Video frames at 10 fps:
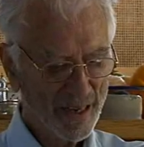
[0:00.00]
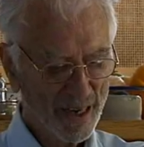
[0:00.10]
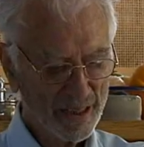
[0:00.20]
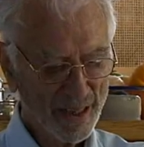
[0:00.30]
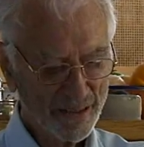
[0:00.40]

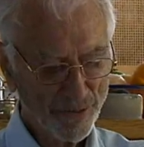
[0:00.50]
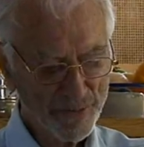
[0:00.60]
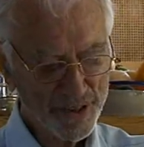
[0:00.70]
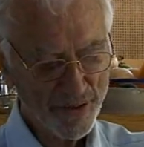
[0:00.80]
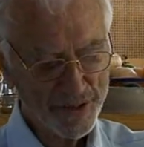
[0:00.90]
architect
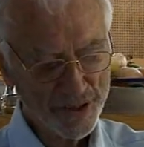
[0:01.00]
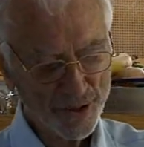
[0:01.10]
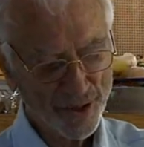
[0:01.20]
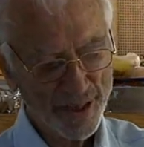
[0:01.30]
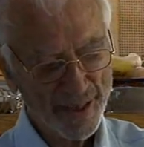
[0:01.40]
from San
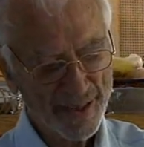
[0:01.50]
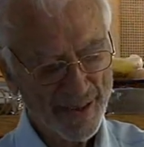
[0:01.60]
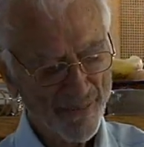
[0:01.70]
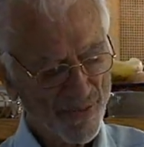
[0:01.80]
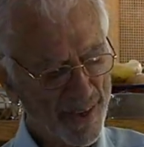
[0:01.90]
Francisco did
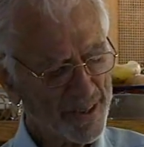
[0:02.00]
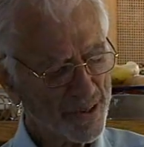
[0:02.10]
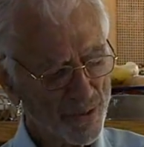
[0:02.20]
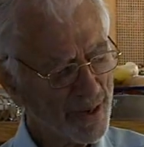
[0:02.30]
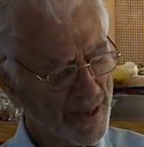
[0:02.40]

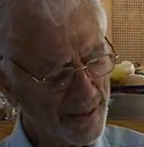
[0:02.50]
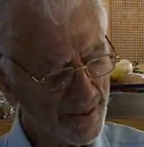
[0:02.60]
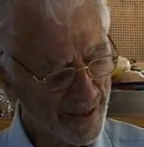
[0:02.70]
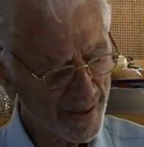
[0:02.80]
doesn't relate to